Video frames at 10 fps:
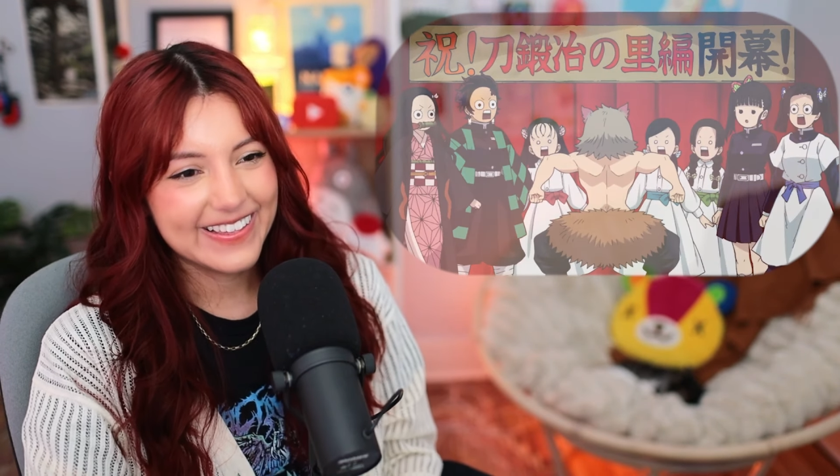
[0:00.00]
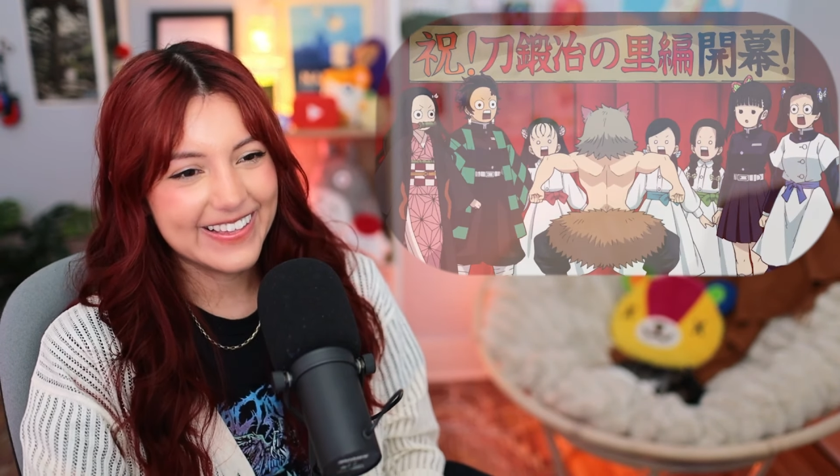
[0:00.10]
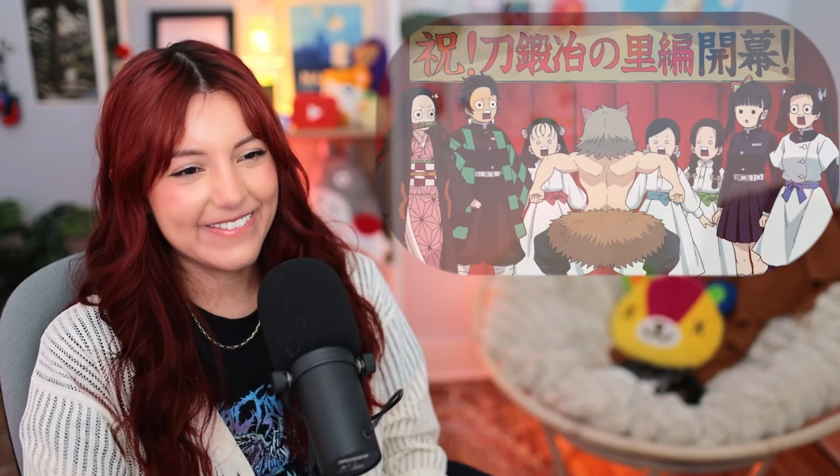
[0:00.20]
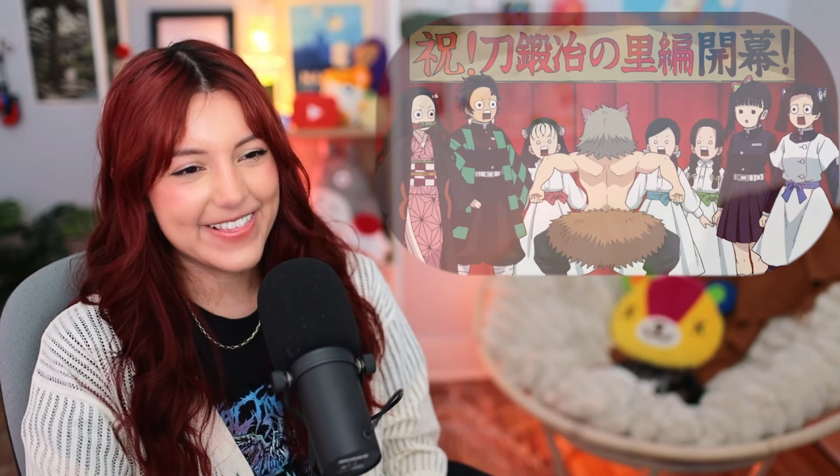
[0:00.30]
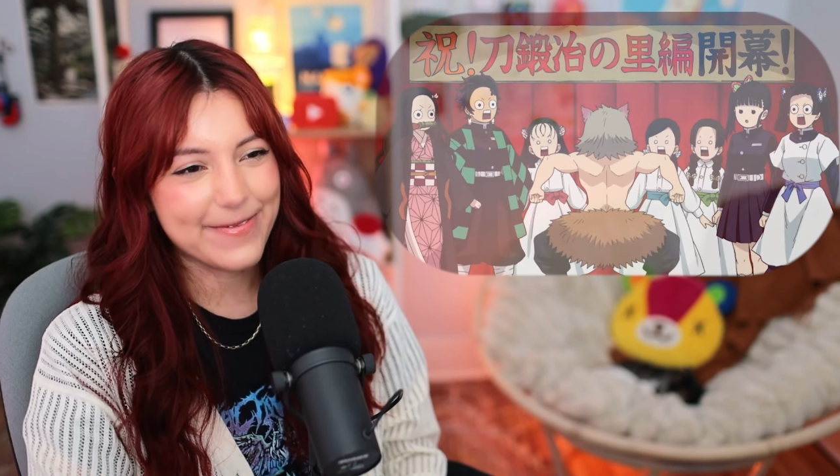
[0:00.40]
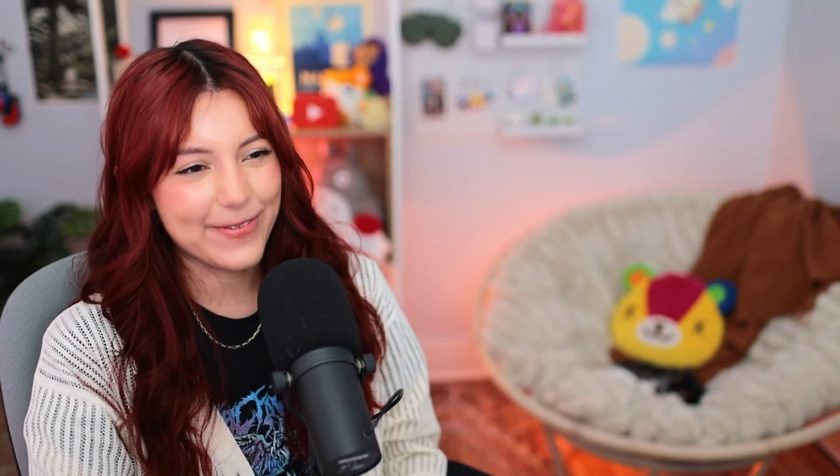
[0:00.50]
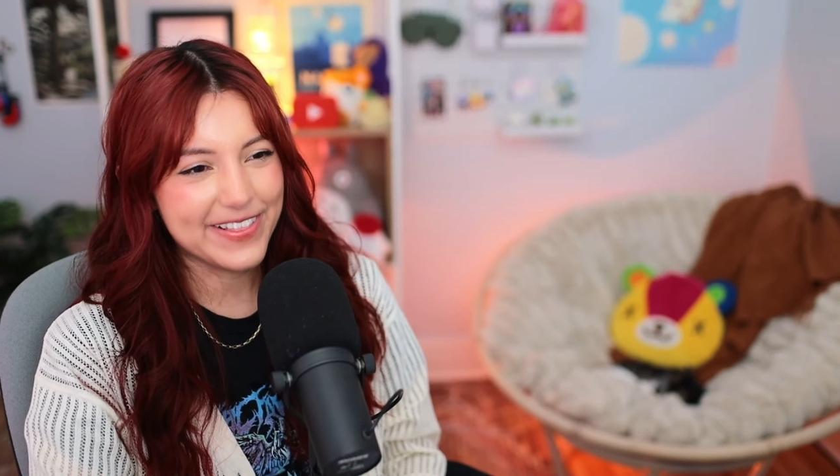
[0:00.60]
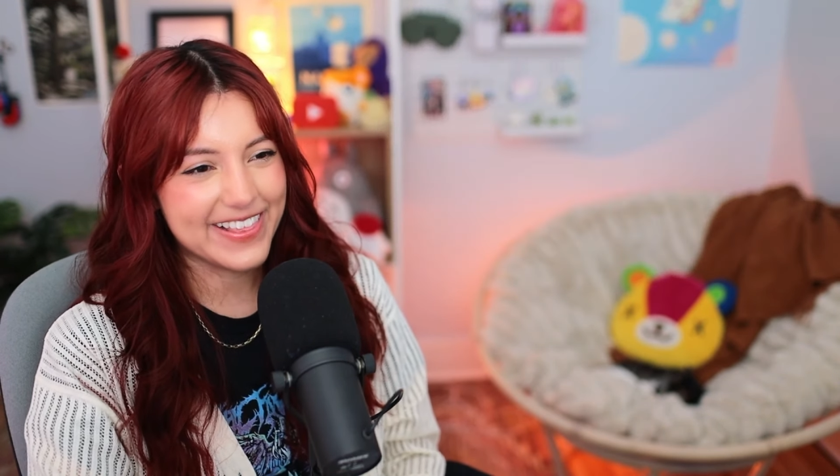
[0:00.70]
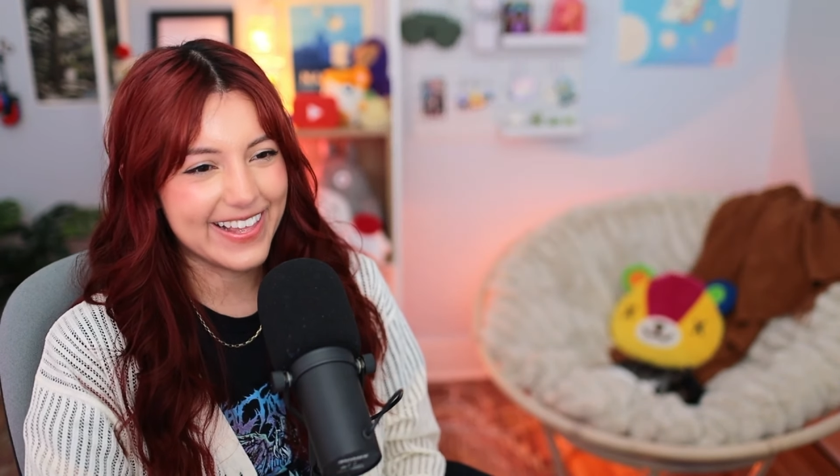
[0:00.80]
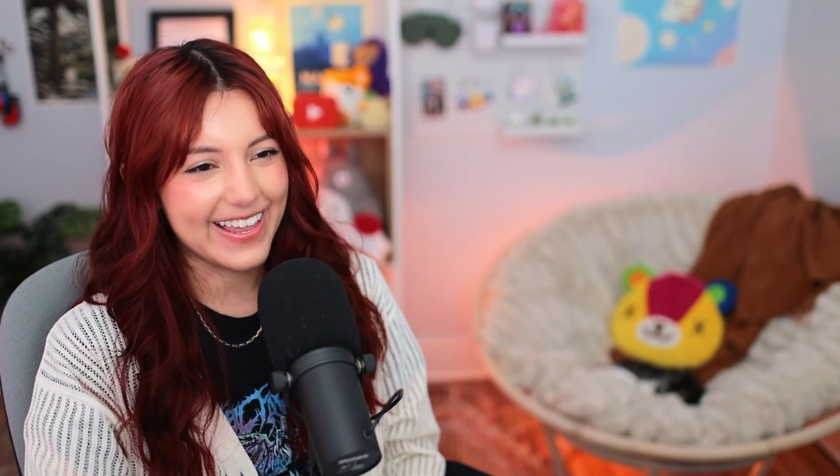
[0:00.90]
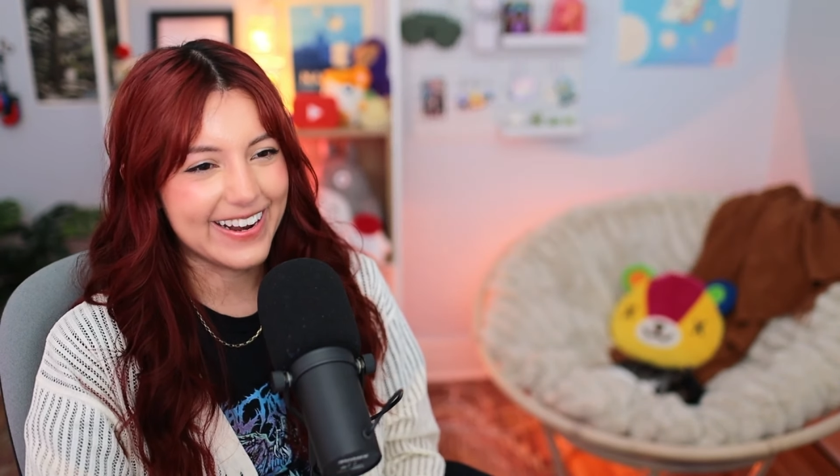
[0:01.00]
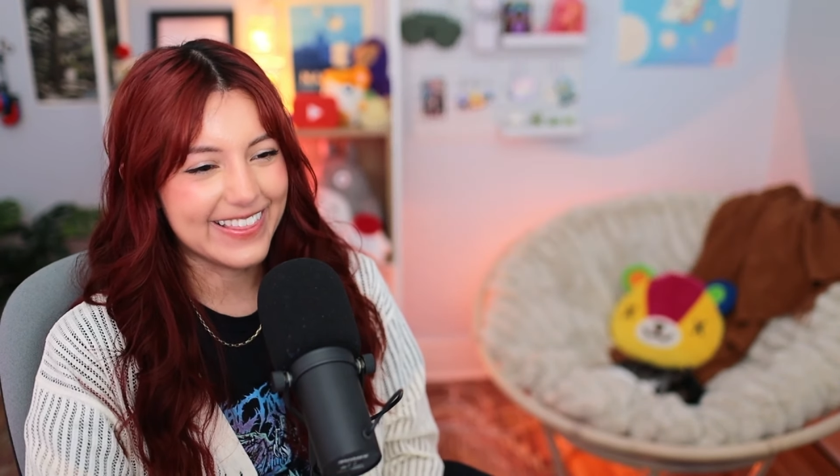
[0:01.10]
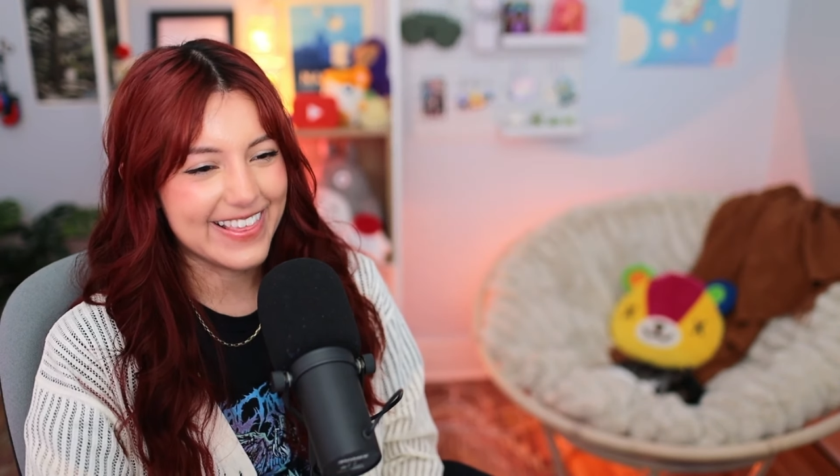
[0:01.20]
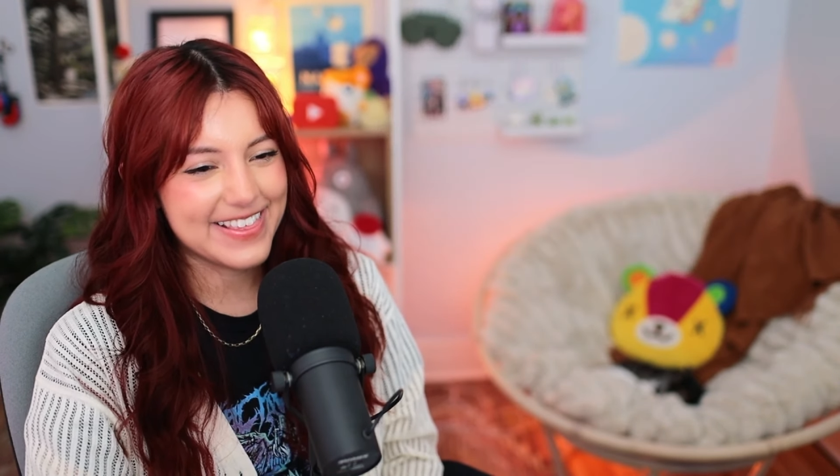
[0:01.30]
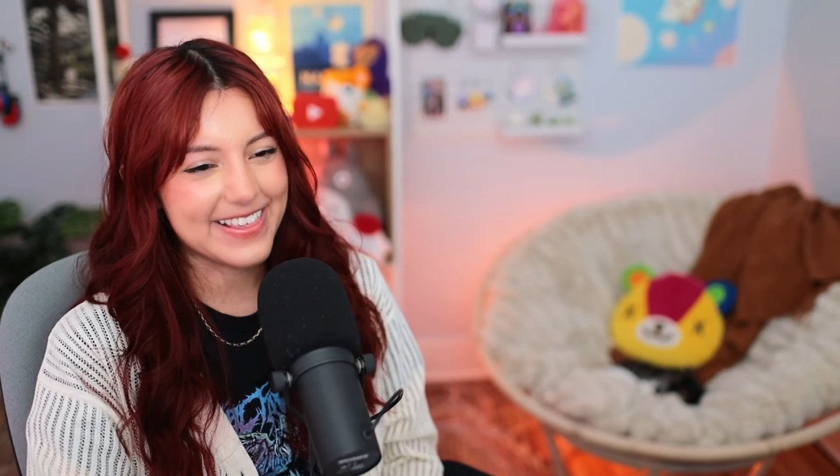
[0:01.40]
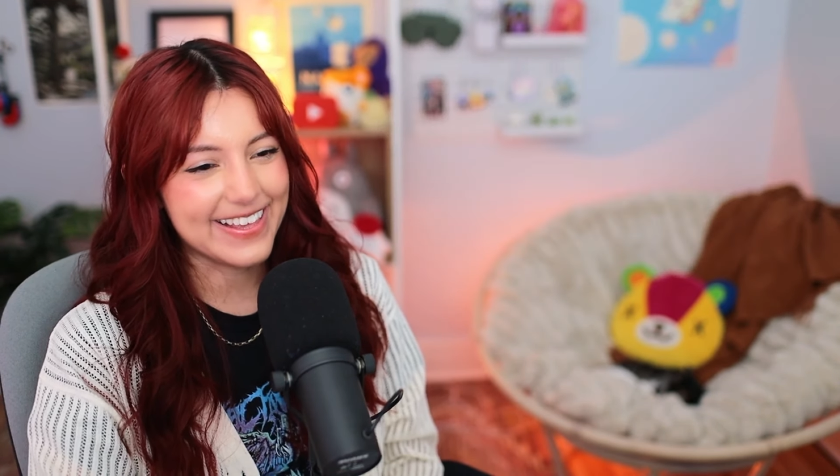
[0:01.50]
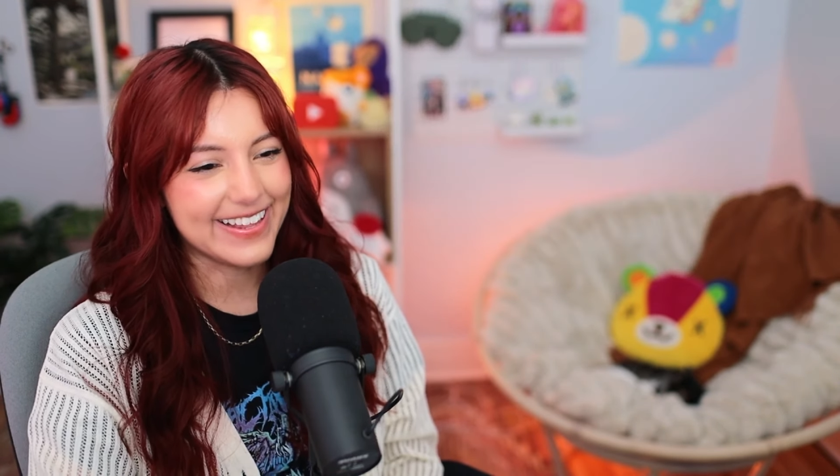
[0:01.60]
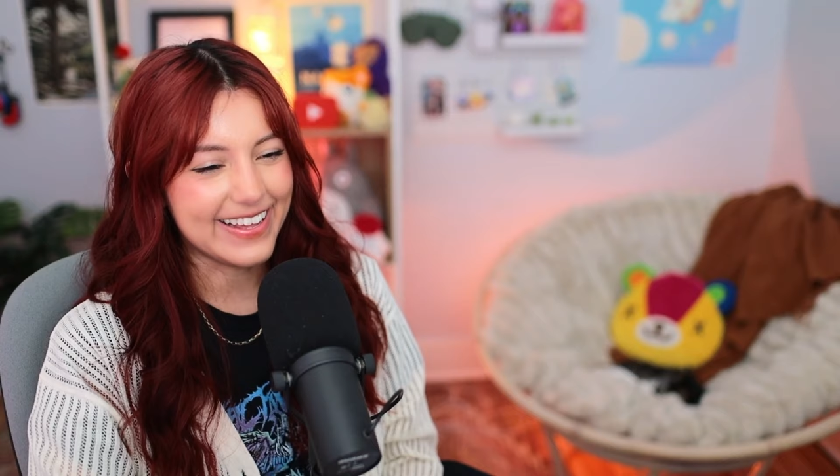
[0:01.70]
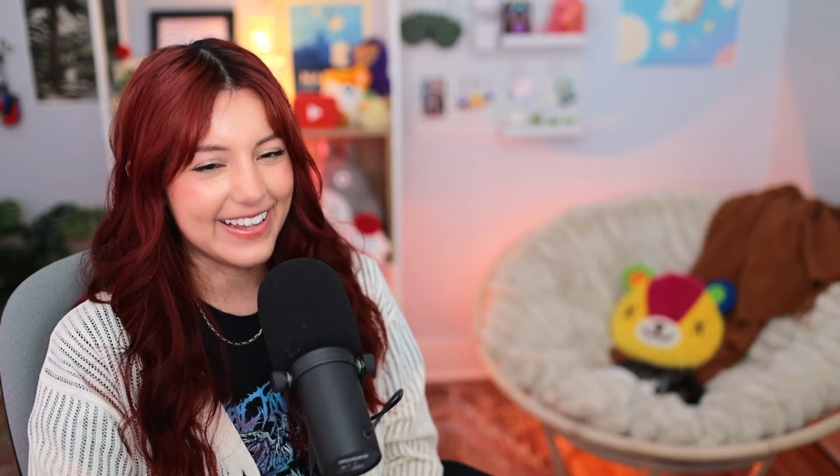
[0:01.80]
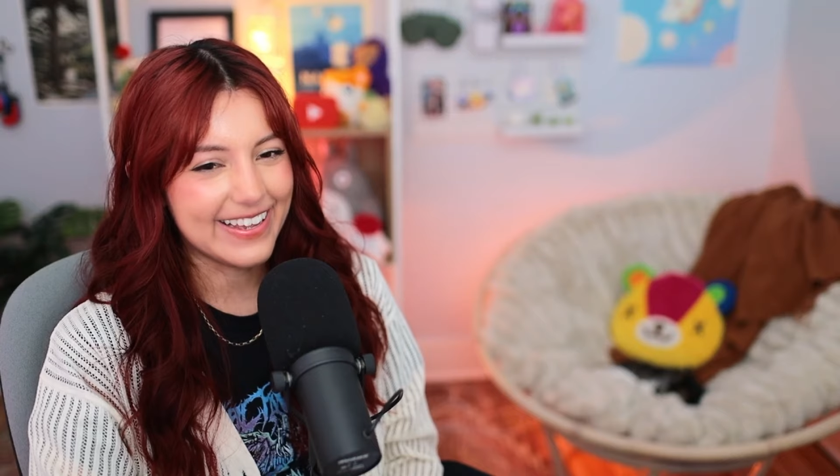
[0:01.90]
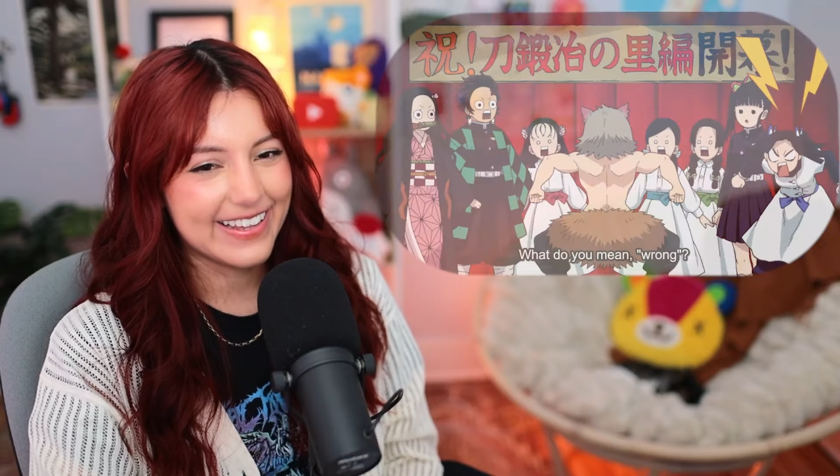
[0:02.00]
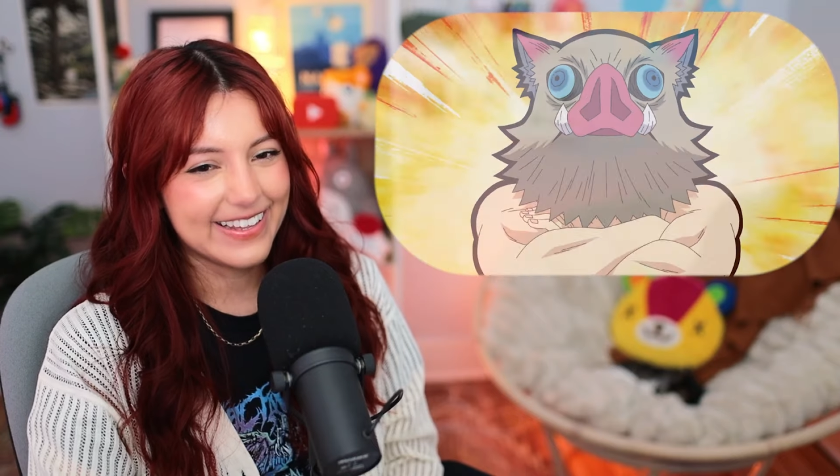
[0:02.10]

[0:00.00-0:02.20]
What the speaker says: was one to get on the ceiling.